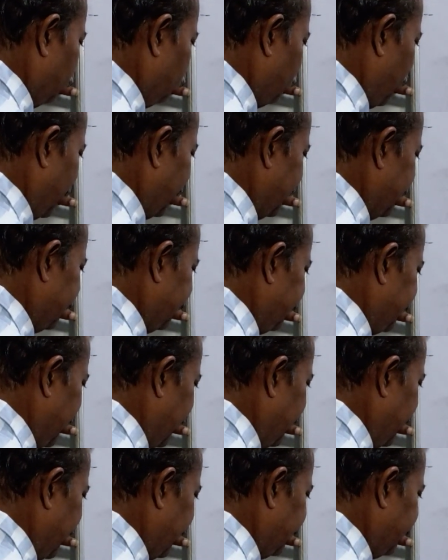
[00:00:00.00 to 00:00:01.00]
minus
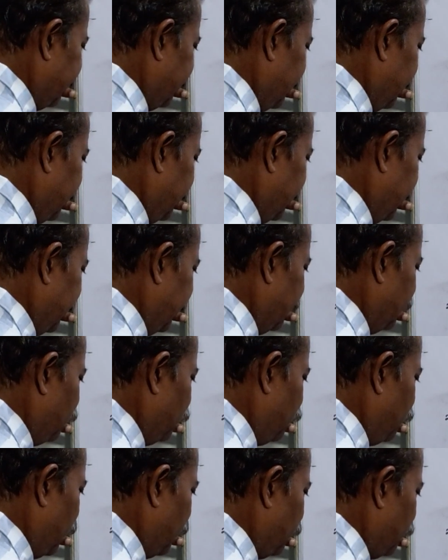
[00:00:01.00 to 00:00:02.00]
10x is
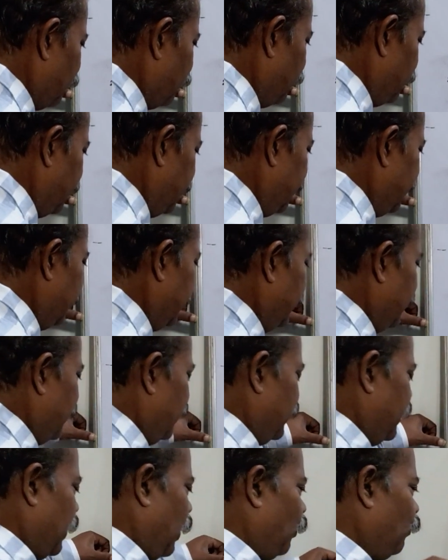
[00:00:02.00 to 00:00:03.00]
equal to t.
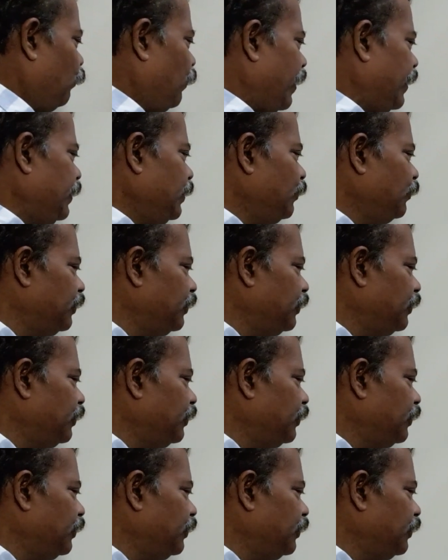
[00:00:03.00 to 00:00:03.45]
Now when you